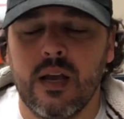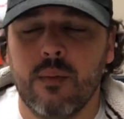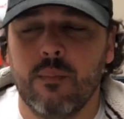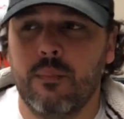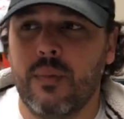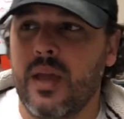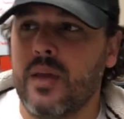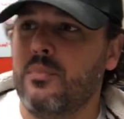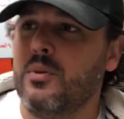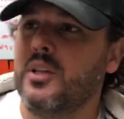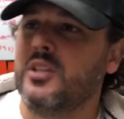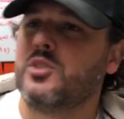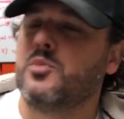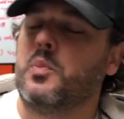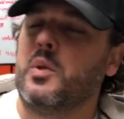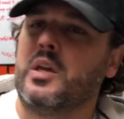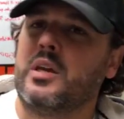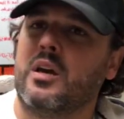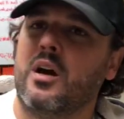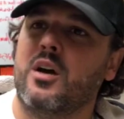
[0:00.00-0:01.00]
Maybe it's
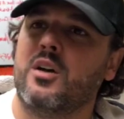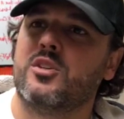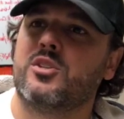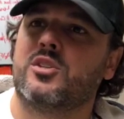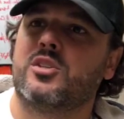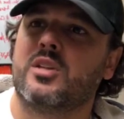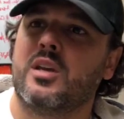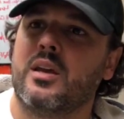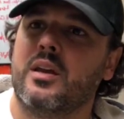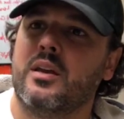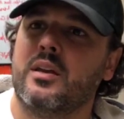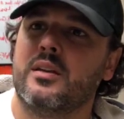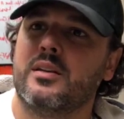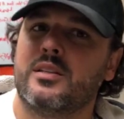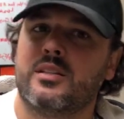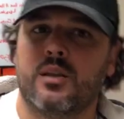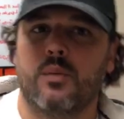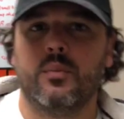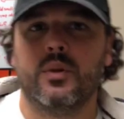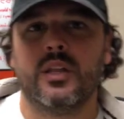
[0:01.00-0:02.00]
because
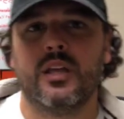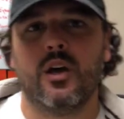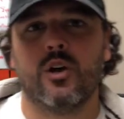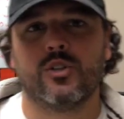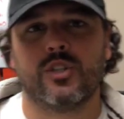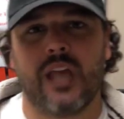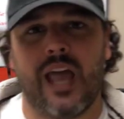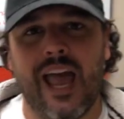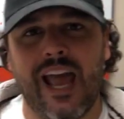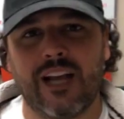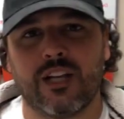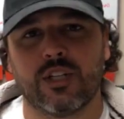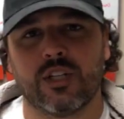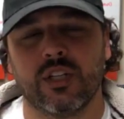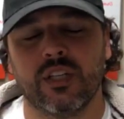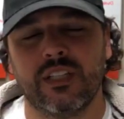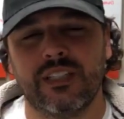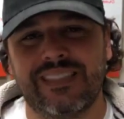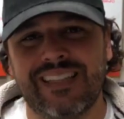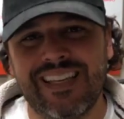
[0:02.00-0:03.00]
somebody else
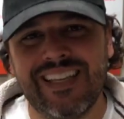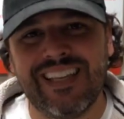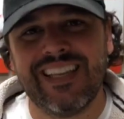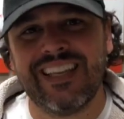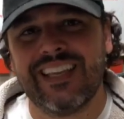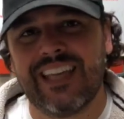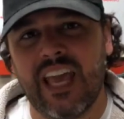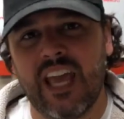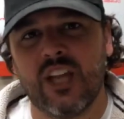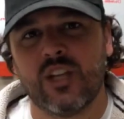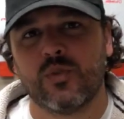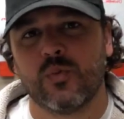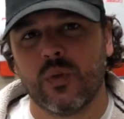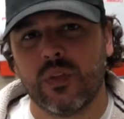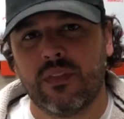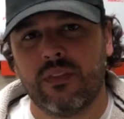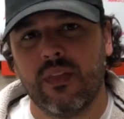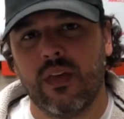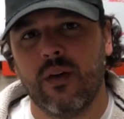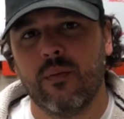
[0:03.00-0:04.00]
actually did engage
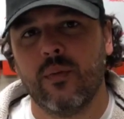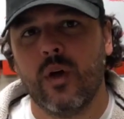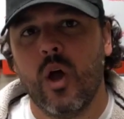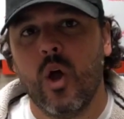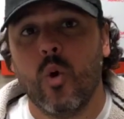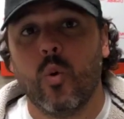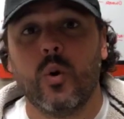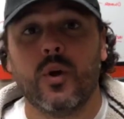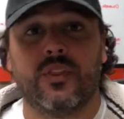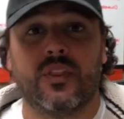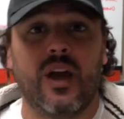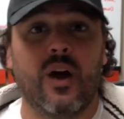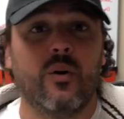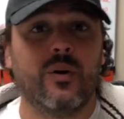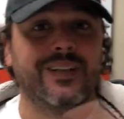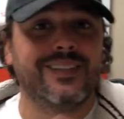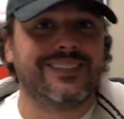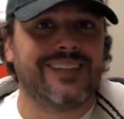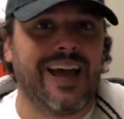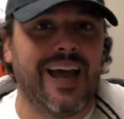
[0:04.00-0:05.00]
with them without
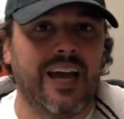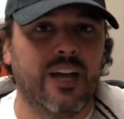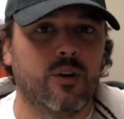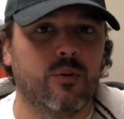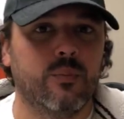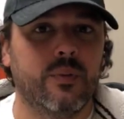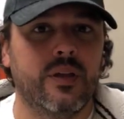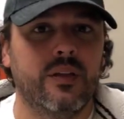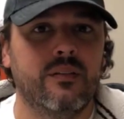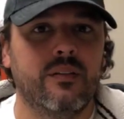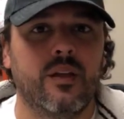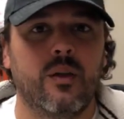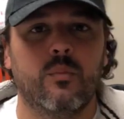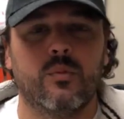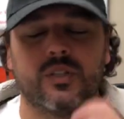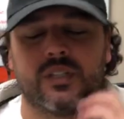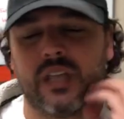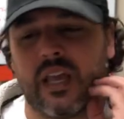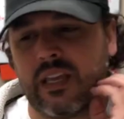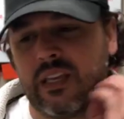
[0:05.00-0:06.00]
entitlement and
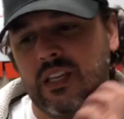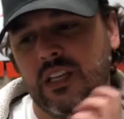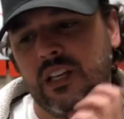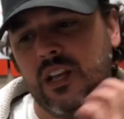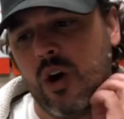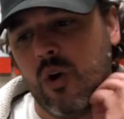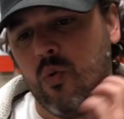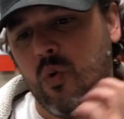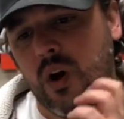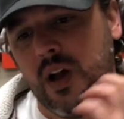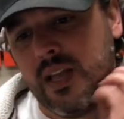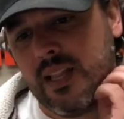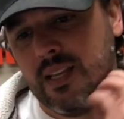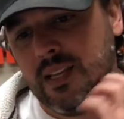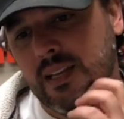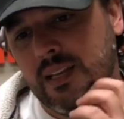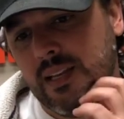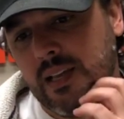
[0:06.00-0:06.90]
was like, you know what?